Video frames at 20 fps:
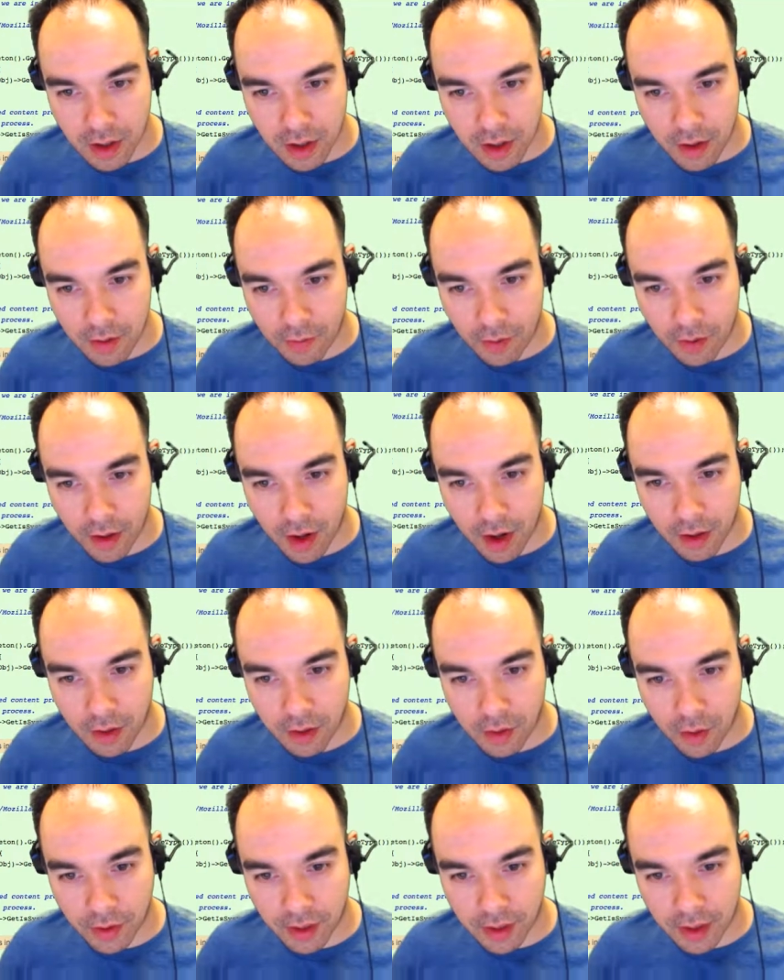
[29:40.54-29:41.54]
if we're not
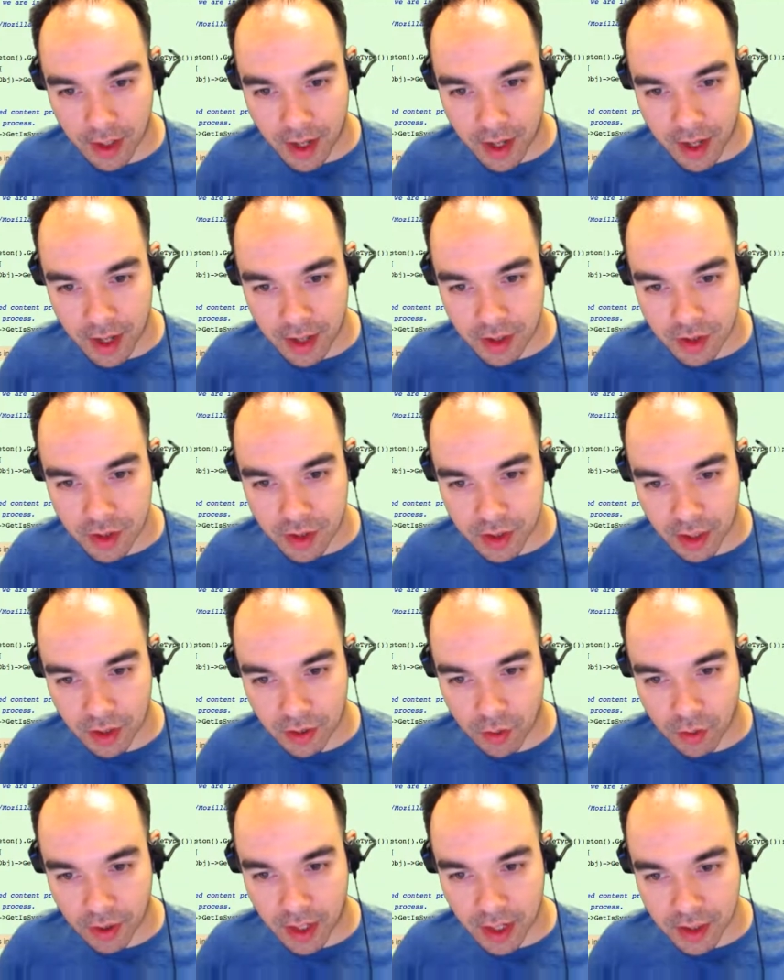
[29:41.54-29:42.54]
ignoring the cache,
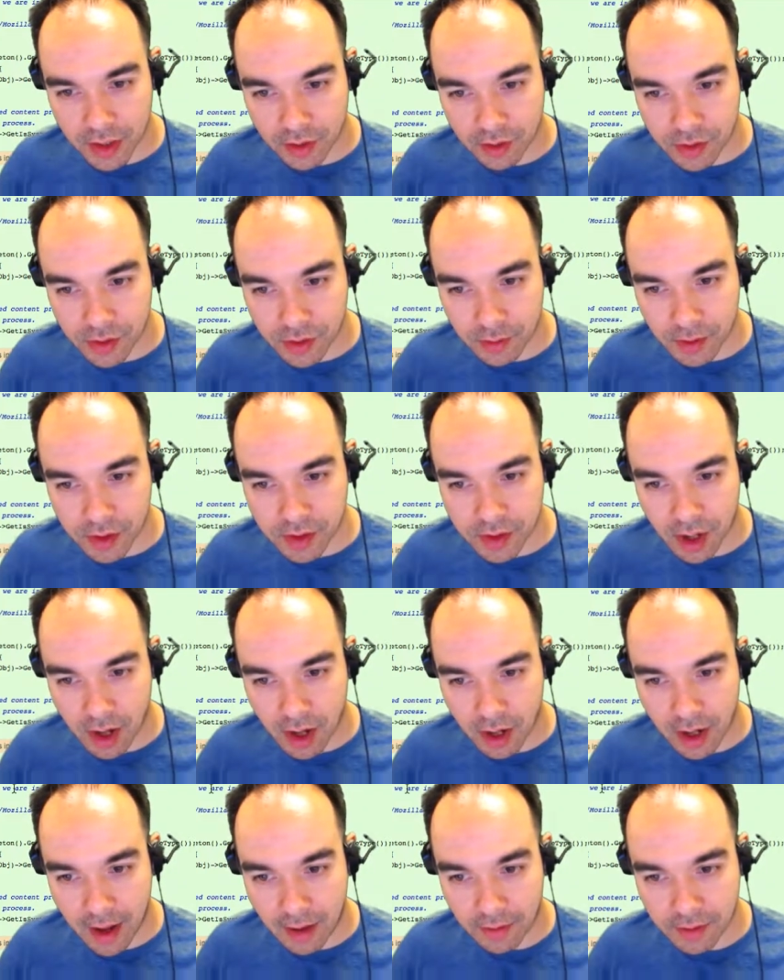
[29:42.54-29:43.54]
ignore caching the script does
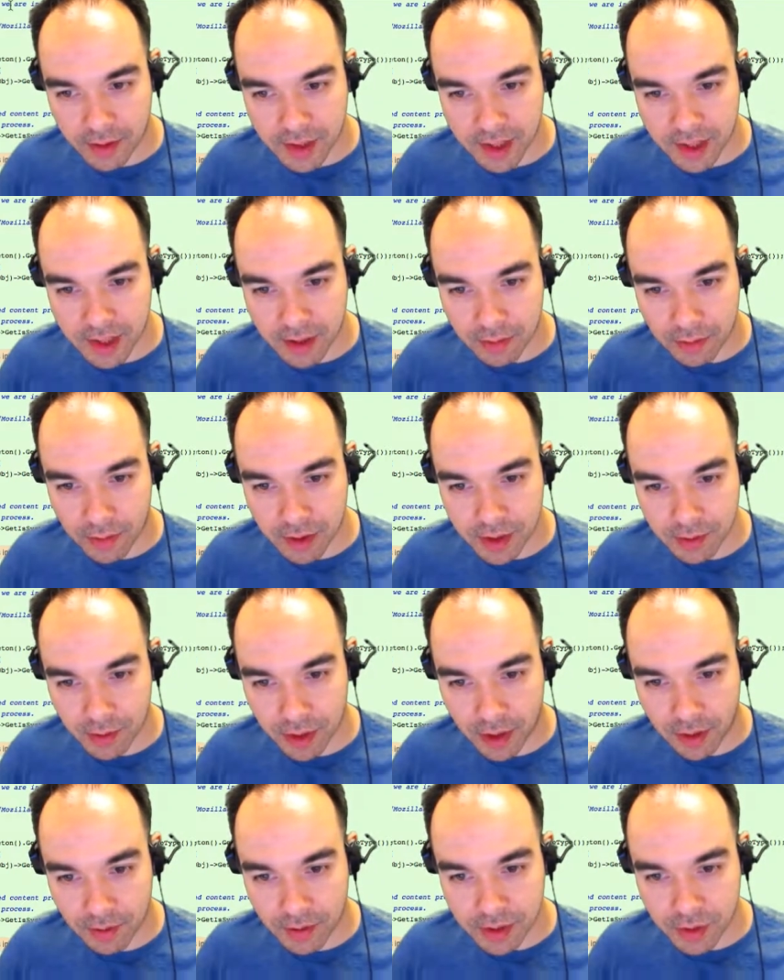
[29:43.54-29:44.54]
not have the system principal.
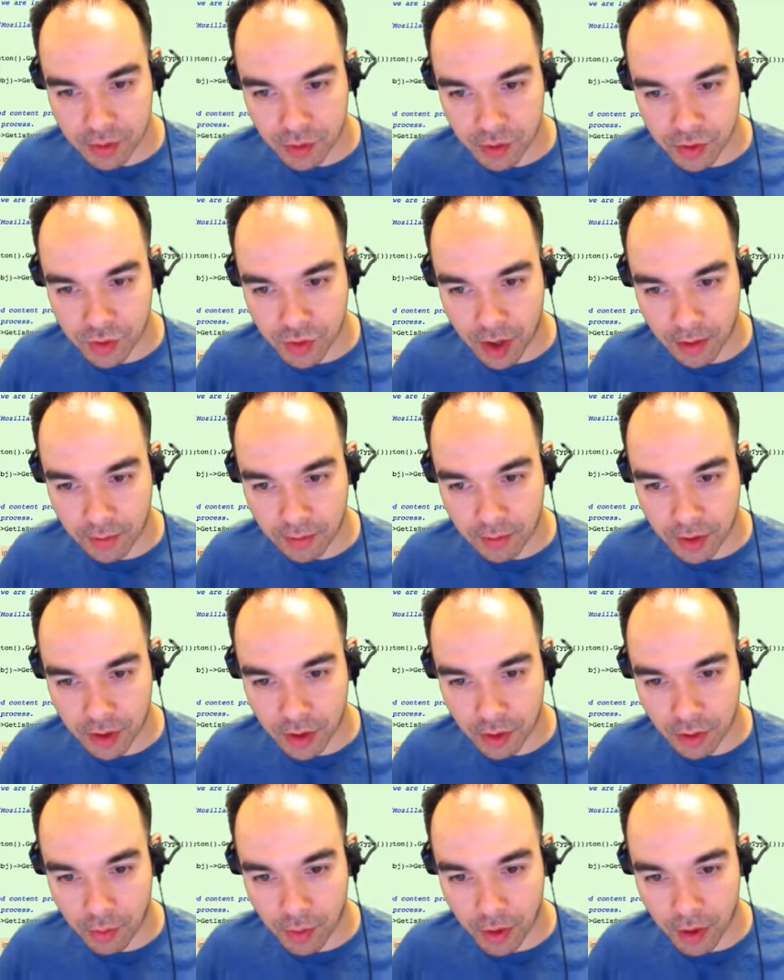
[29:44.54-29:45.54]
However, this rule is dropped, we
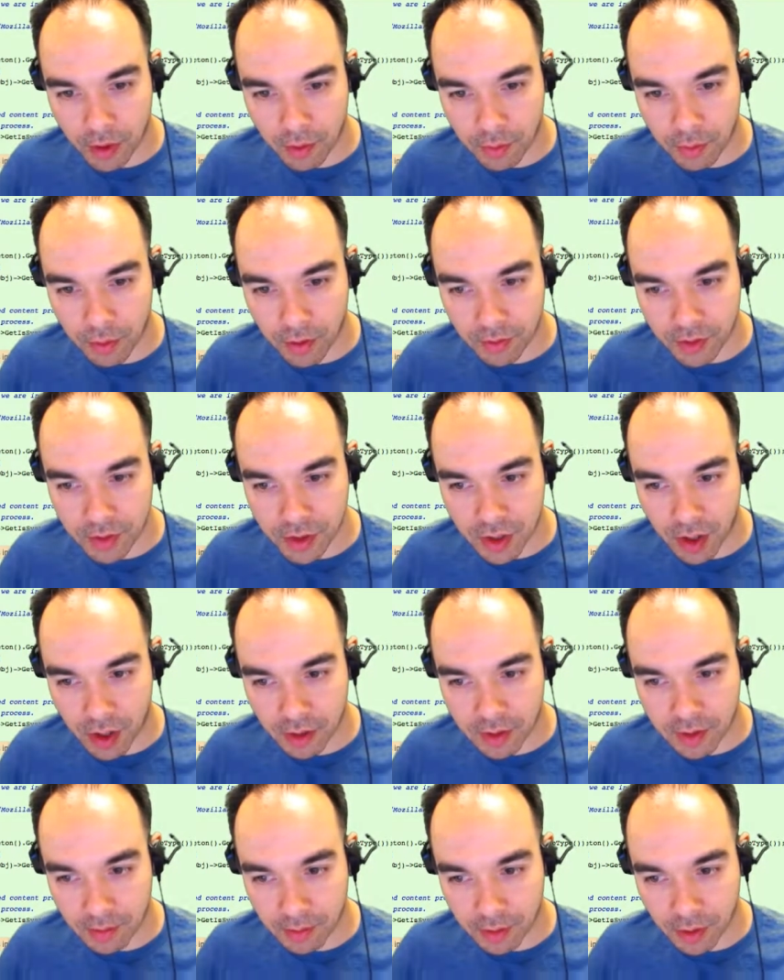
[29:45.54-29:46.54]
know that we're in the privileged
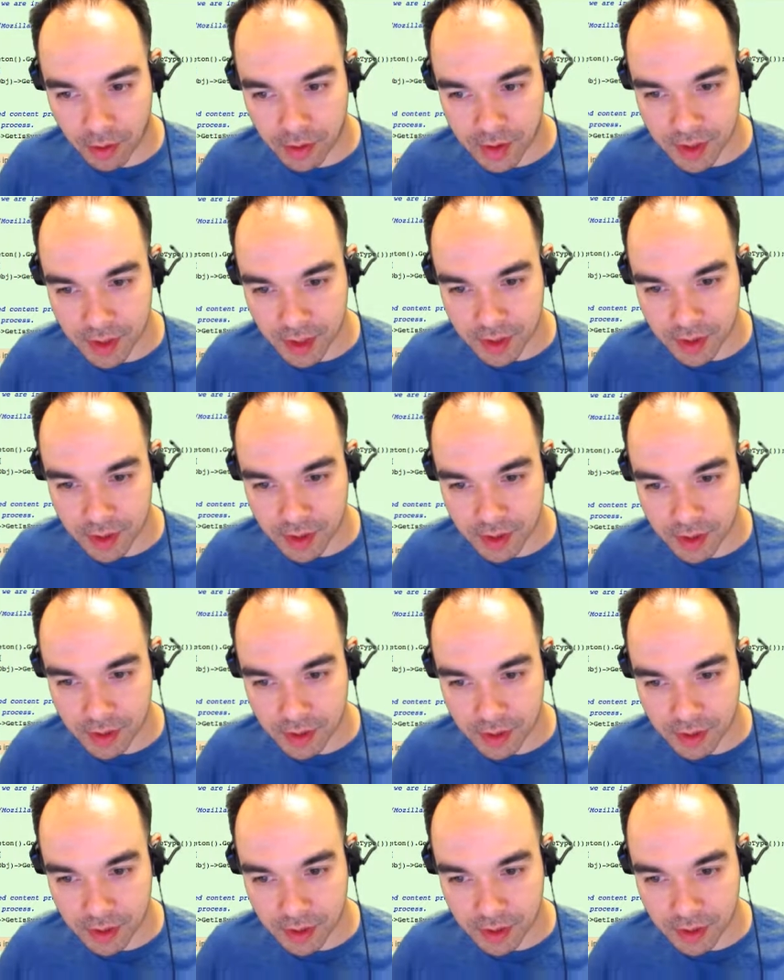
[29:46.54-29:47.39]
content process.